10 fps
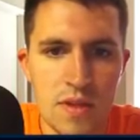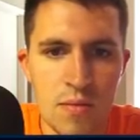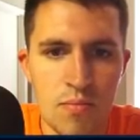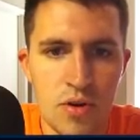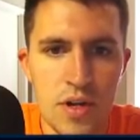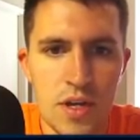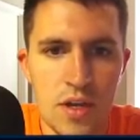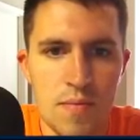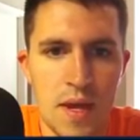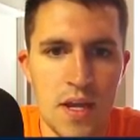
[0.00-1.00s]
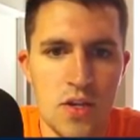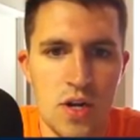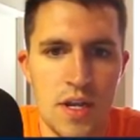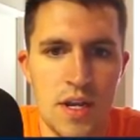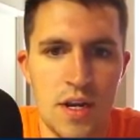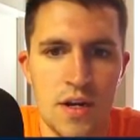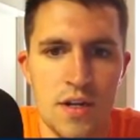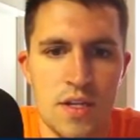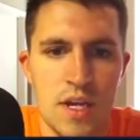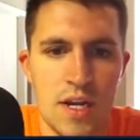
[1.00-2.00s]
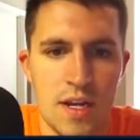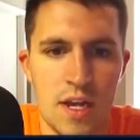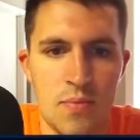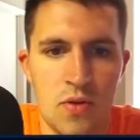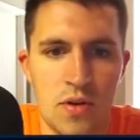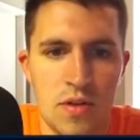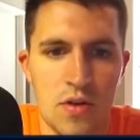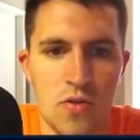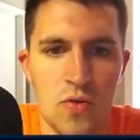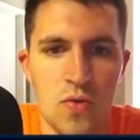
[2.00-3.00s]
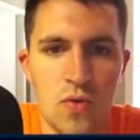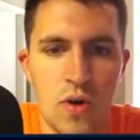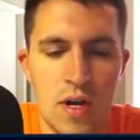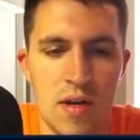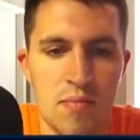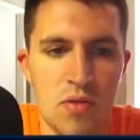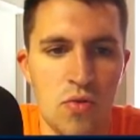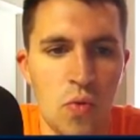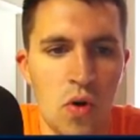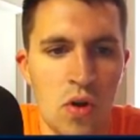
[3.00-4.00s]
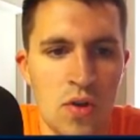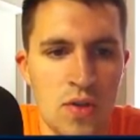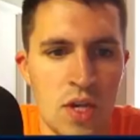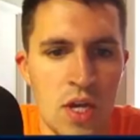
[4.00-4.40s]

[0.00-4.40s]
Pretty good base right here. It's got a couple of the cool blue walls.